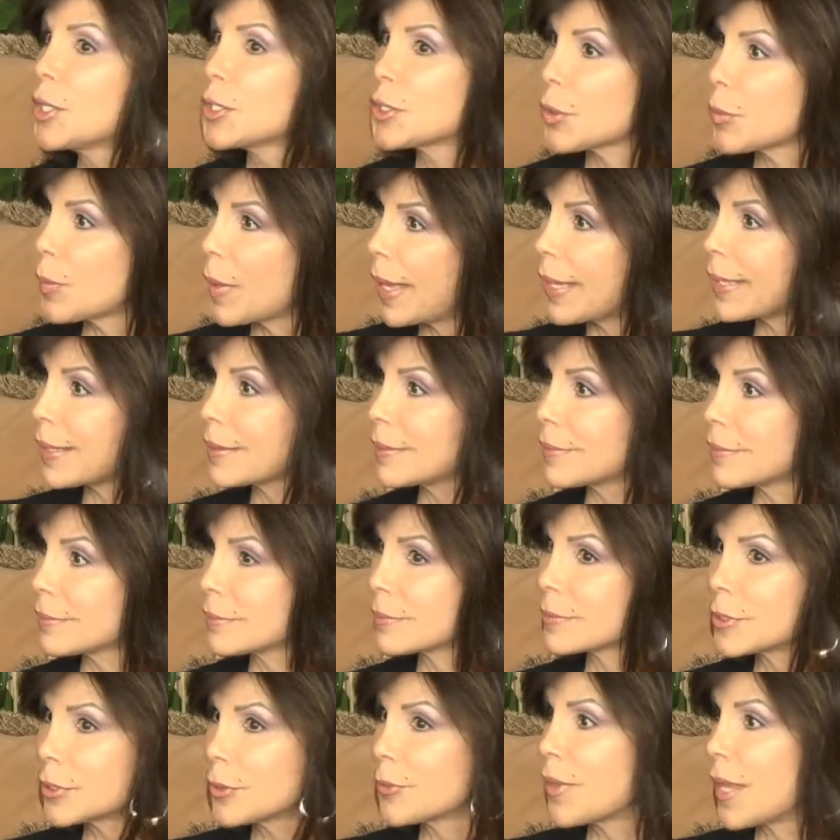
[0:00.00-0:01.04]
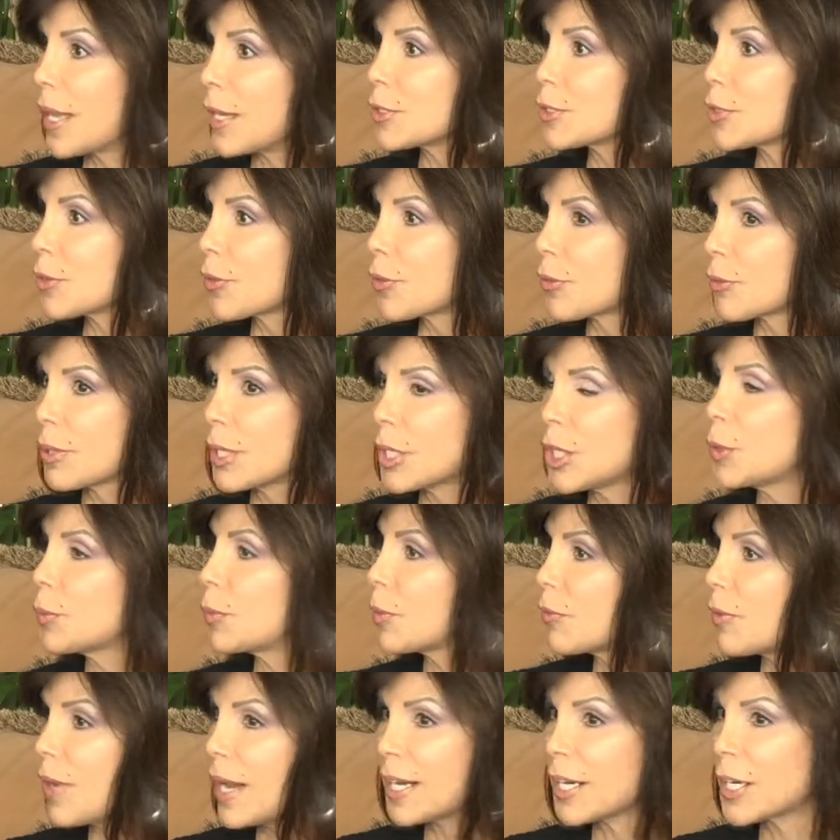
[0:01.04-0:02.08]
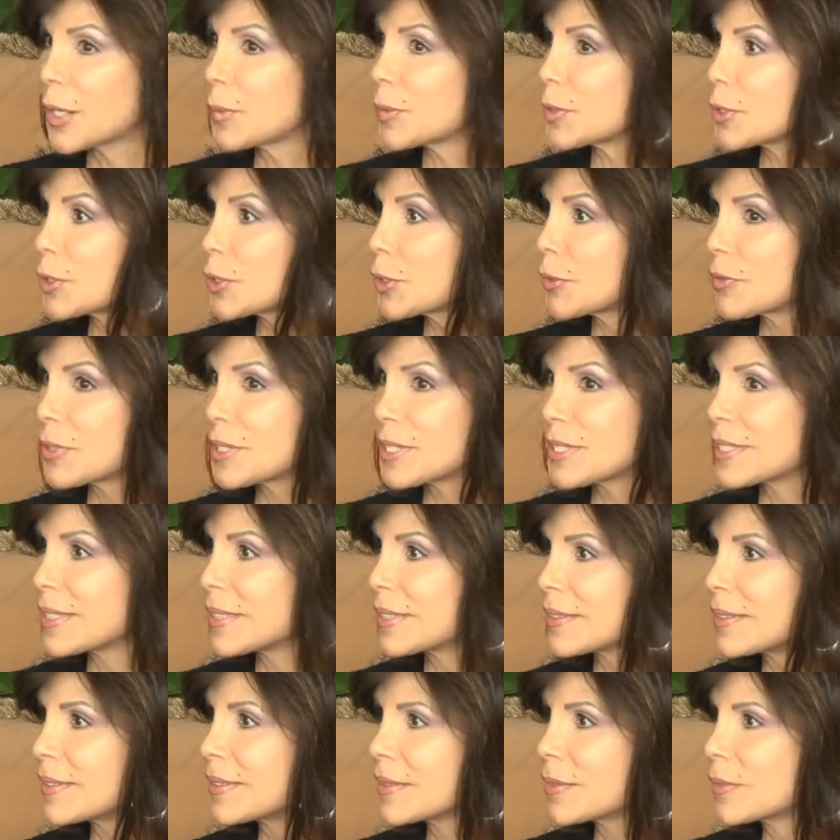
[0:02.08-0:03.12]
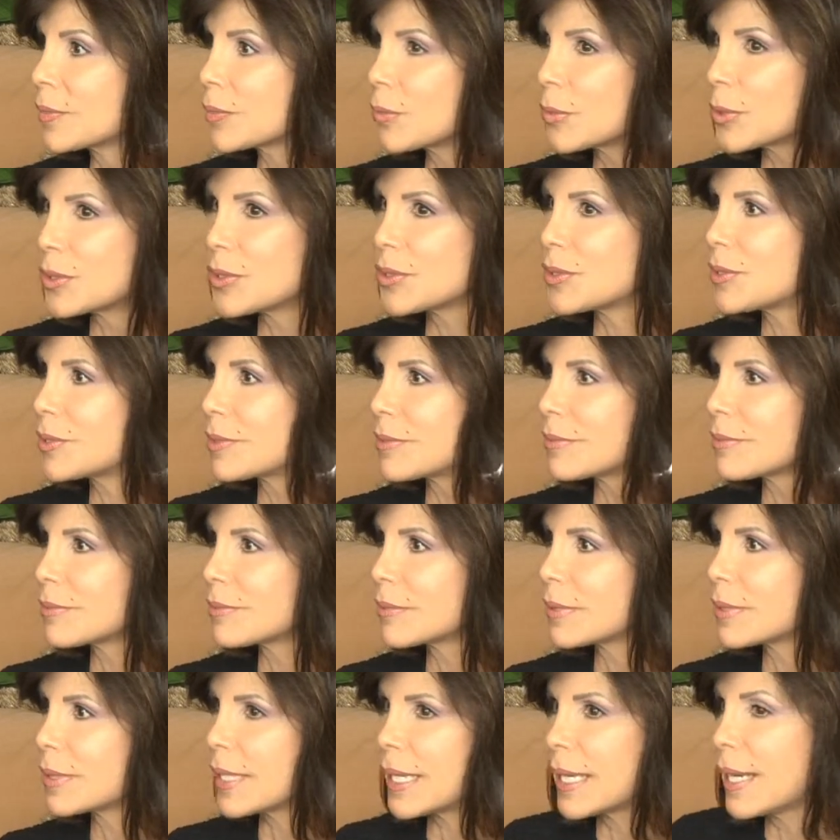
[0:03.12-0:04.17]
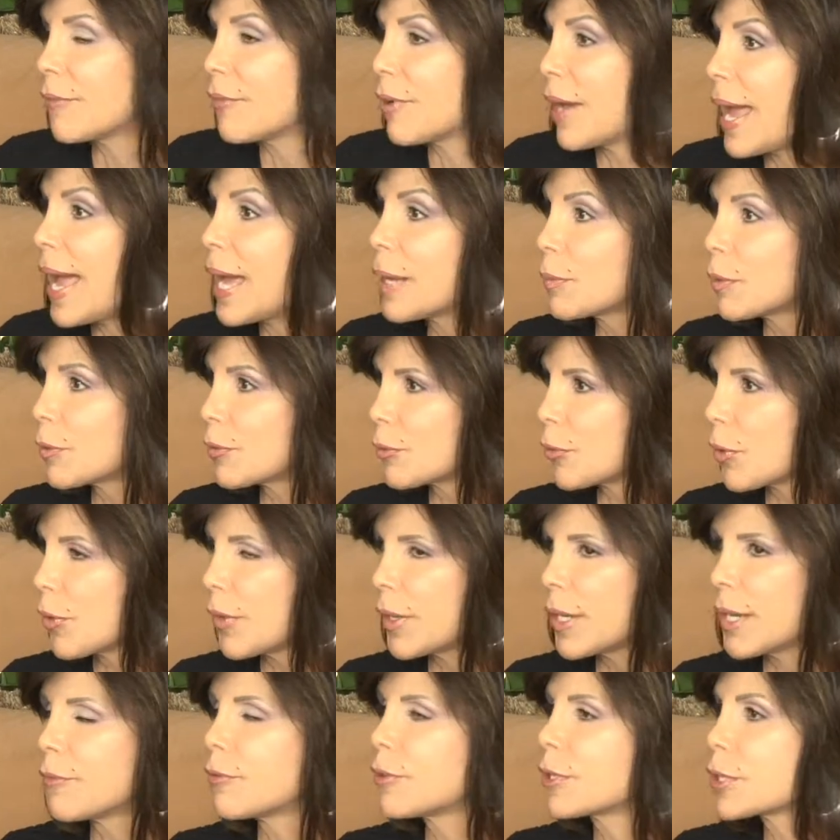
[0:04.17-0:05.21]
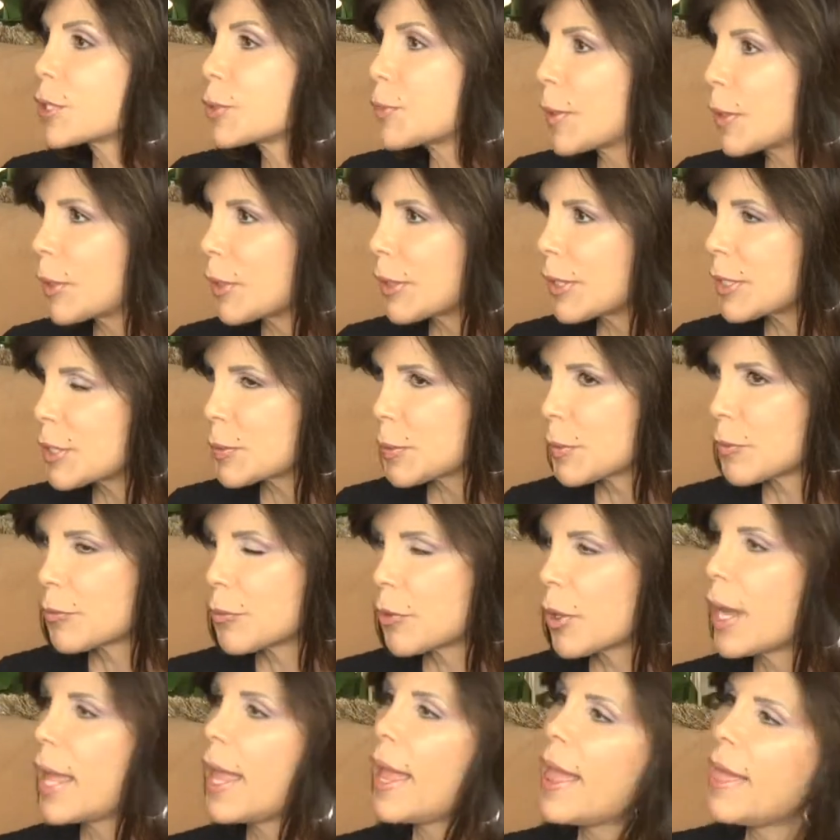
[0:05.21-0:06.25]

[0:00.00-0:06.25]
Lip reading: So back in 2003, you provided them a service that they never had before, they never experienced before.